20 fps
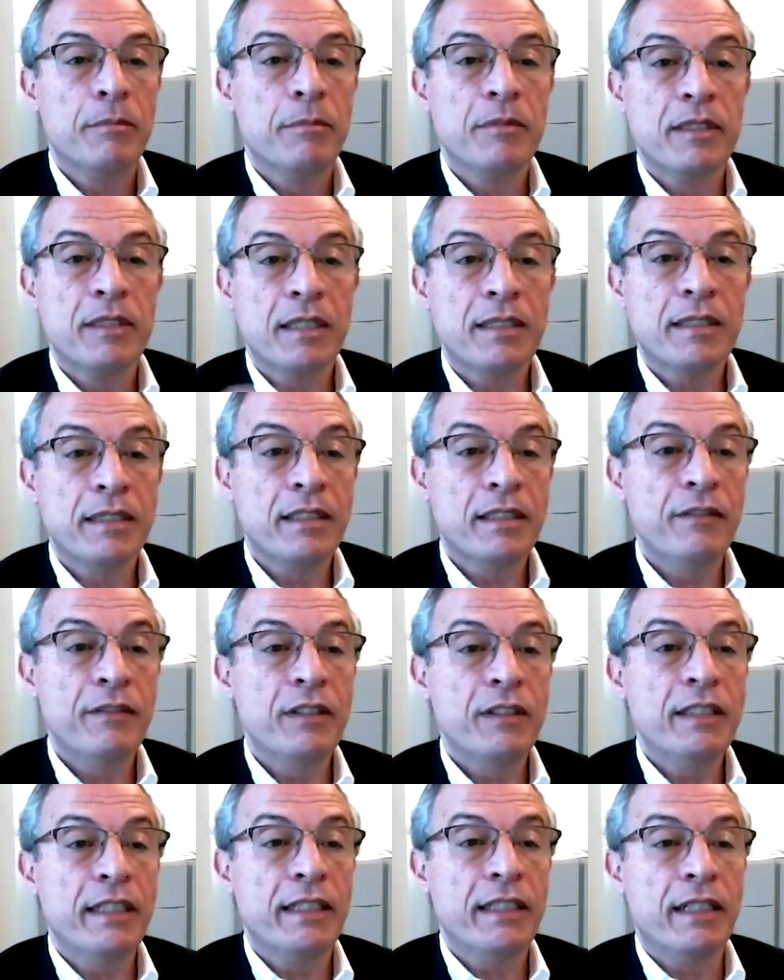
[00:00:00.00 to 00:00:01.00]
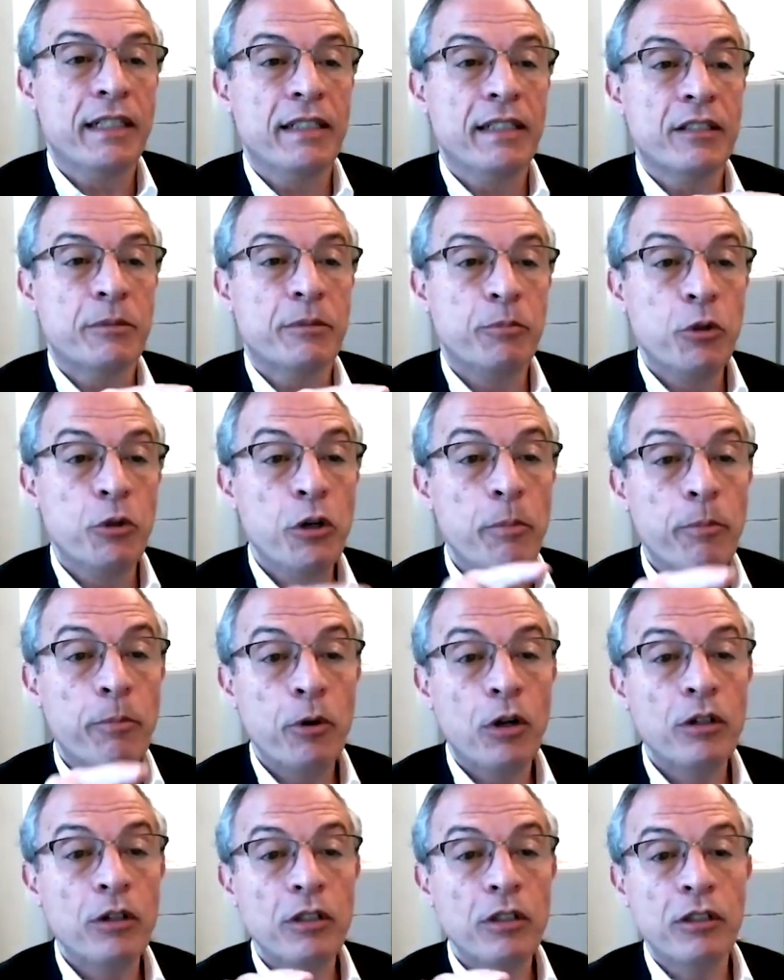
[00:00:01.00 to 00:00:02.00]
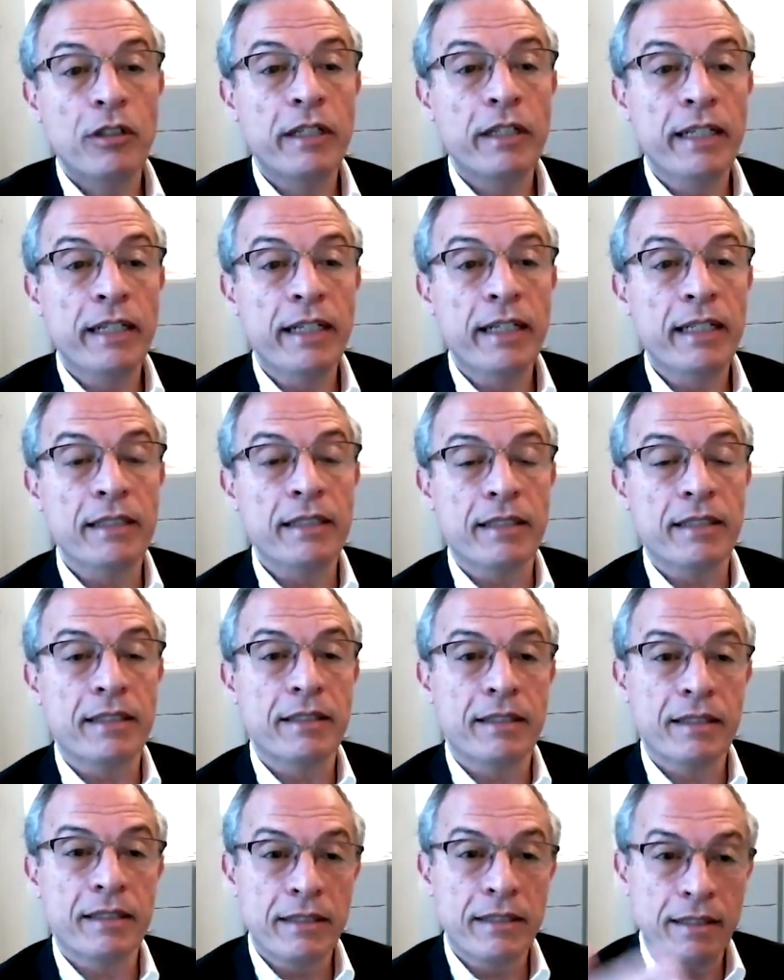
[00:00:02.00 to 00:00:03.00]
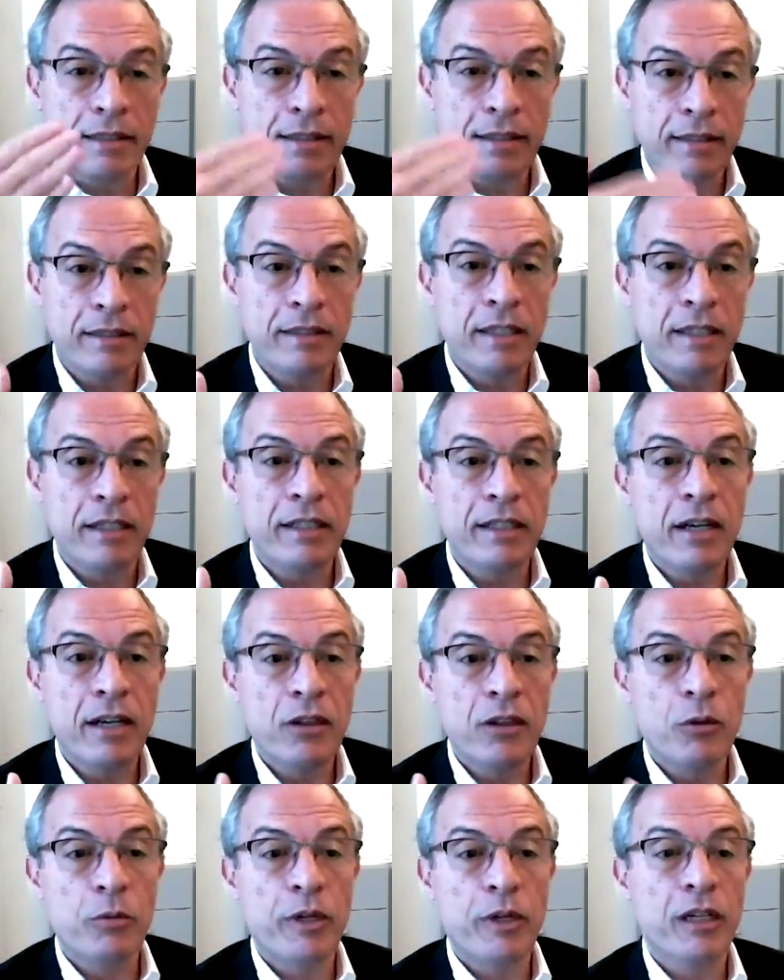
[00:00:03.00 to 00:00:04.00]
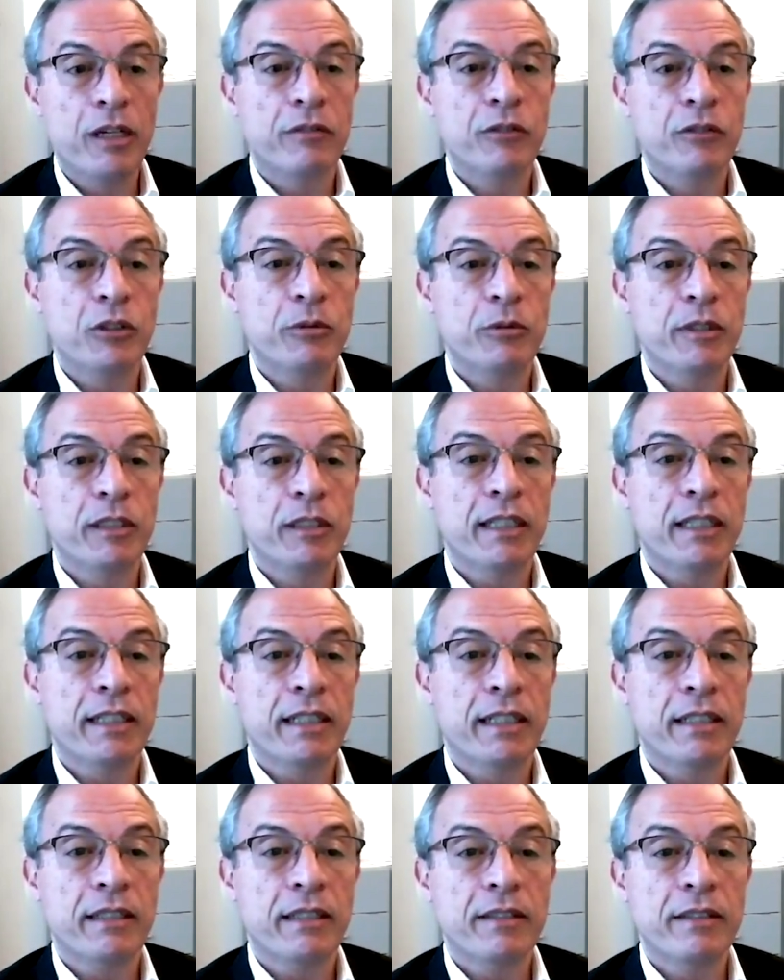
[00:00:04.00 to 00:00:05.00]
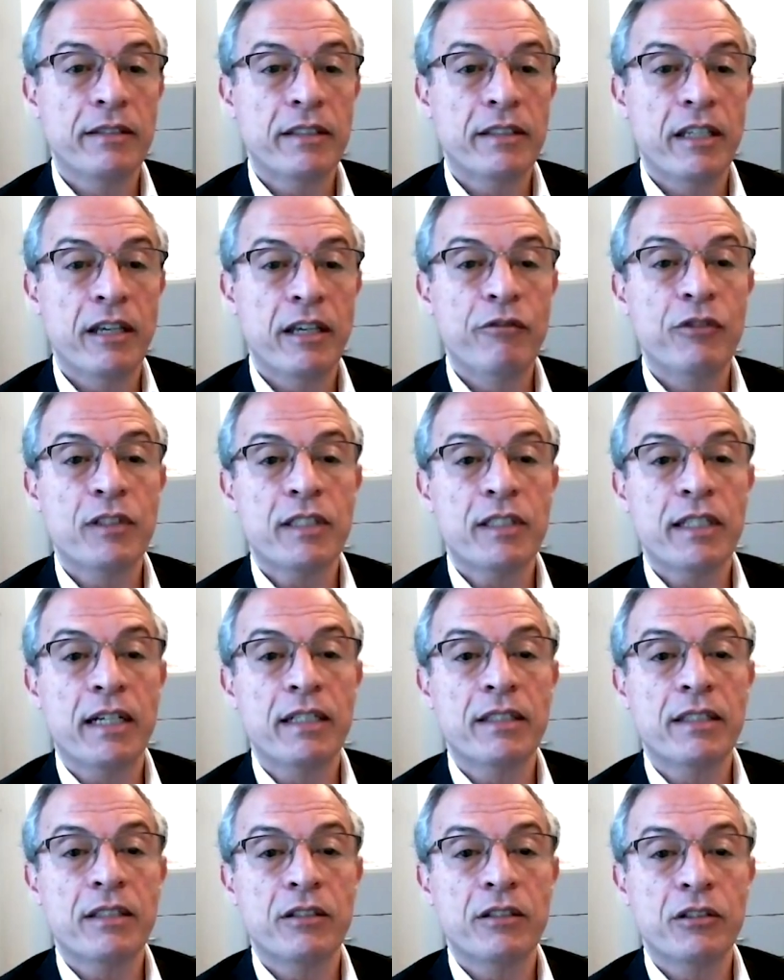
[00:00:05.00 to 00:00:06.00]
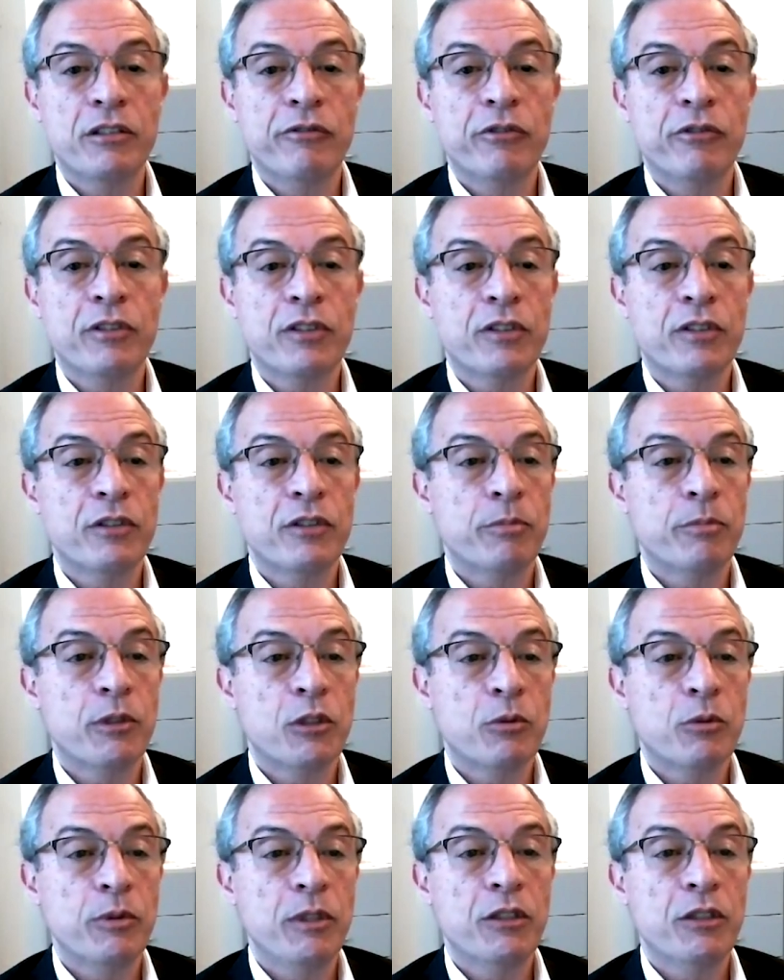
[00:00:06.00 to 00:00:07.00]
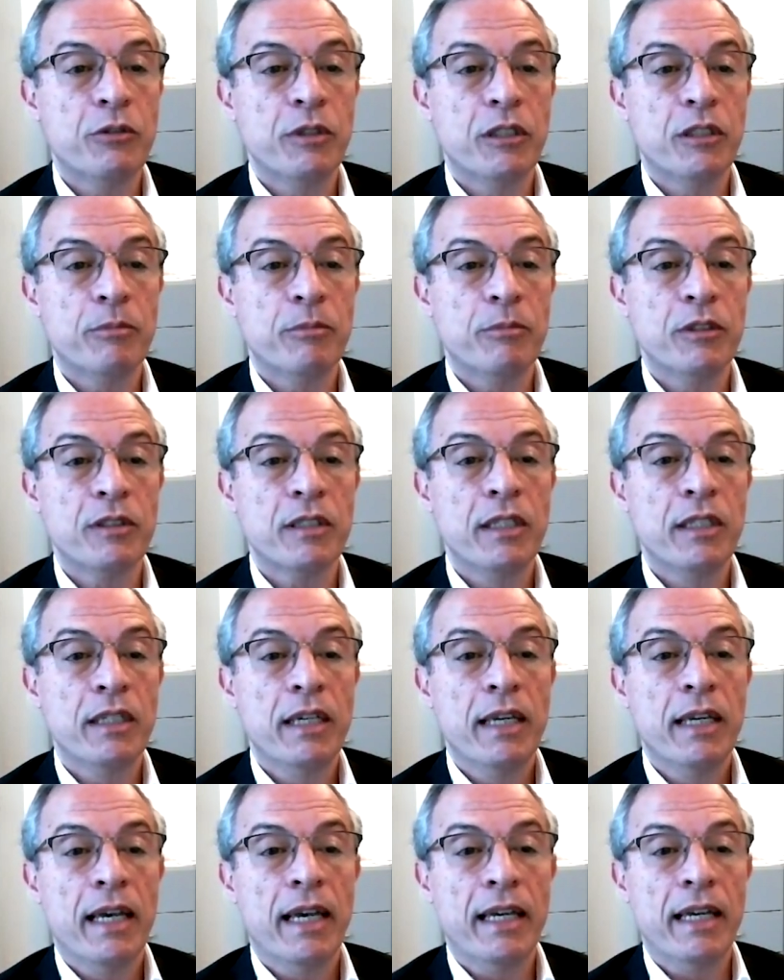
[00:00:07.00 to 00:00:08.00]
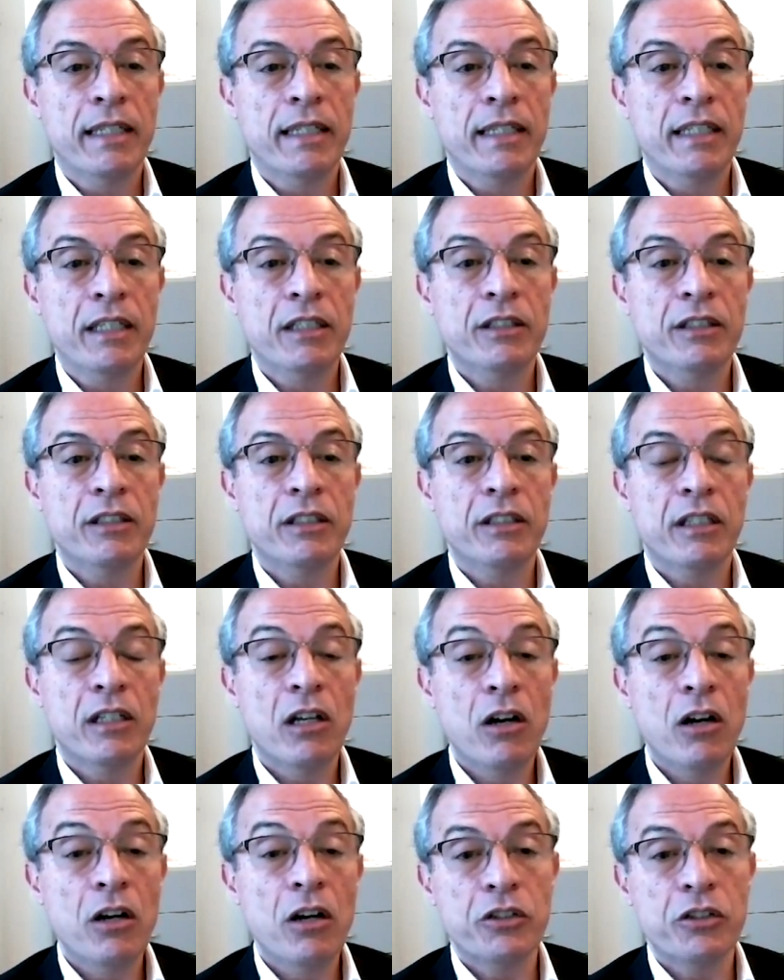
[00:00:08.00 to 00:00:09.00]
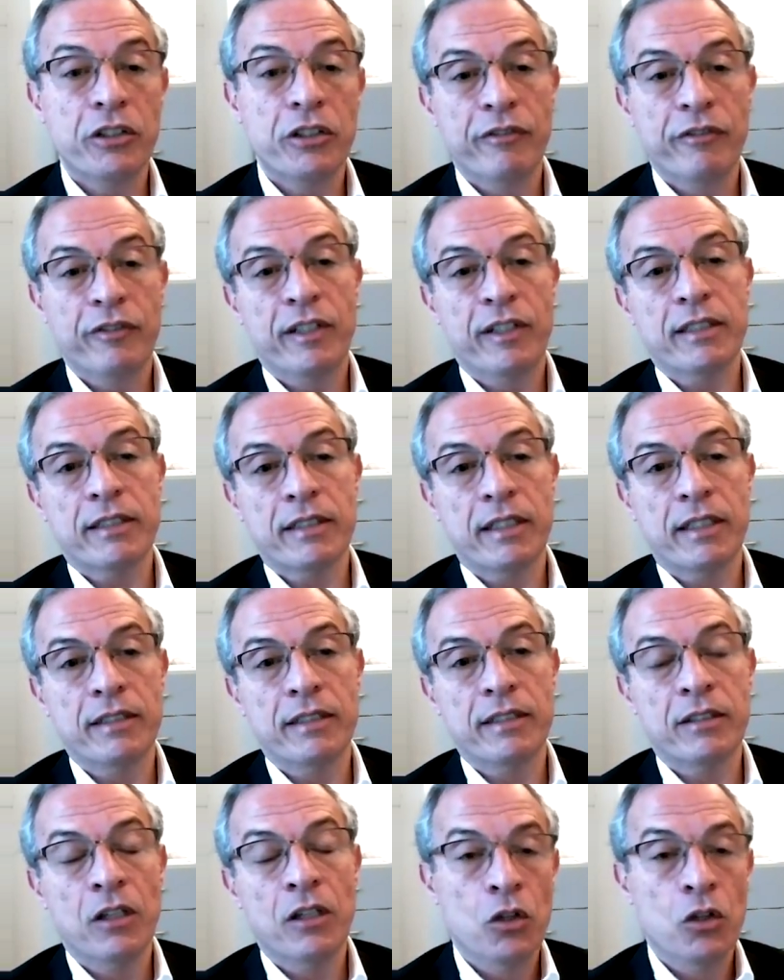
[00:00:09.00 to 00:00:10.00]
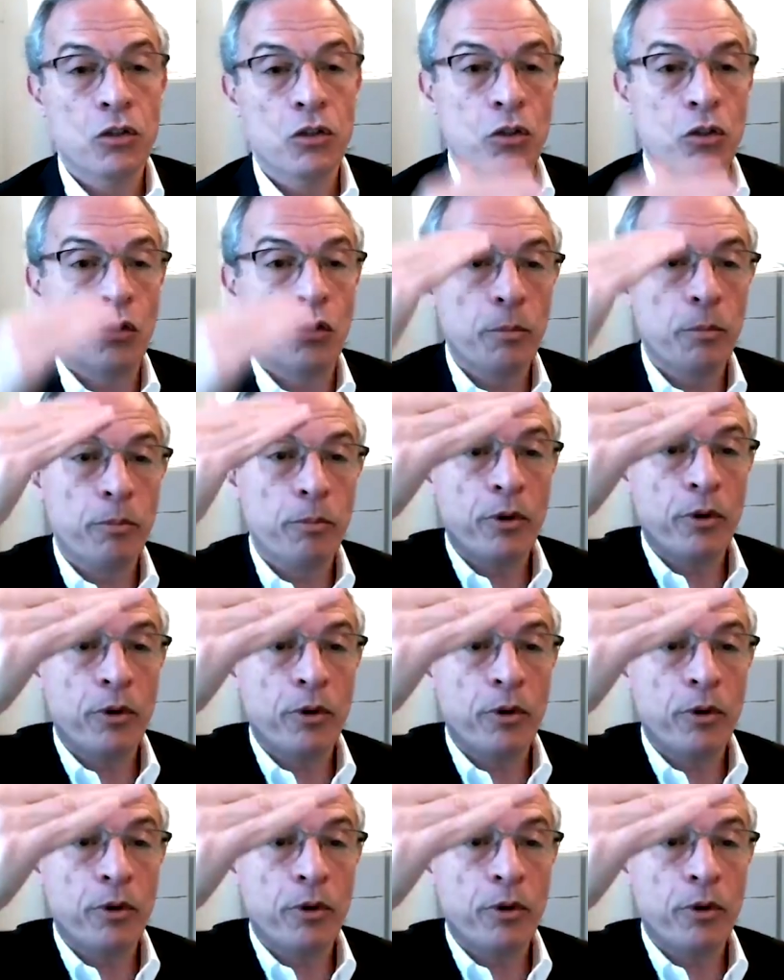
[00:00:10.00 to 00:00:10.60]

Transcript: Sensitivity analysis. Per protocol analysis, this is another way of doing the analysis, emphasized the differences between treatments and yielded larger effect size. So the